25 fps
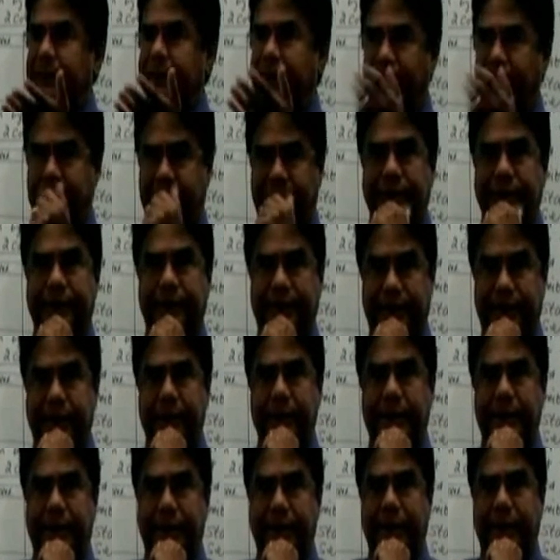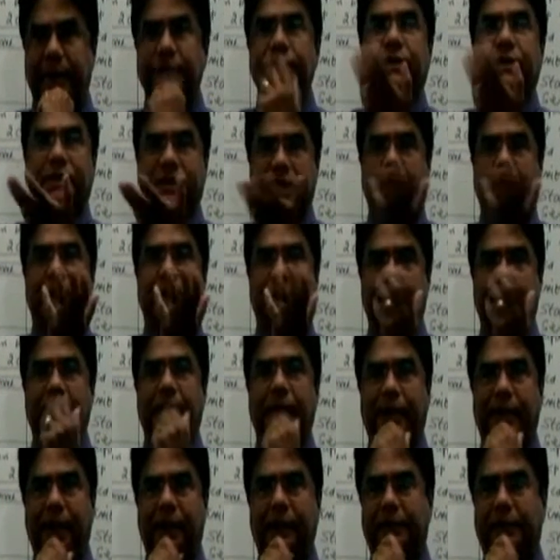that svc add-on
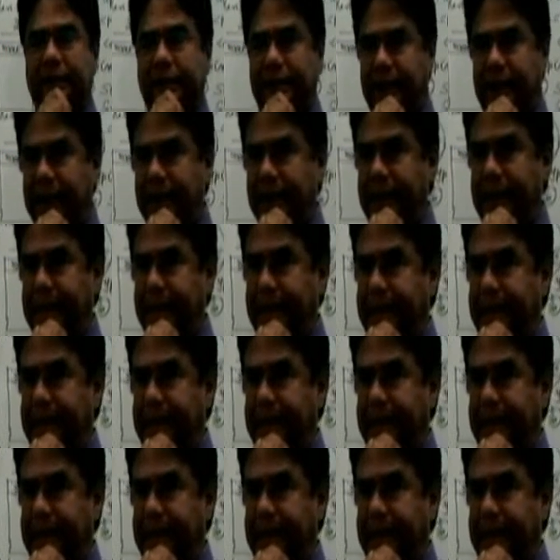command, right?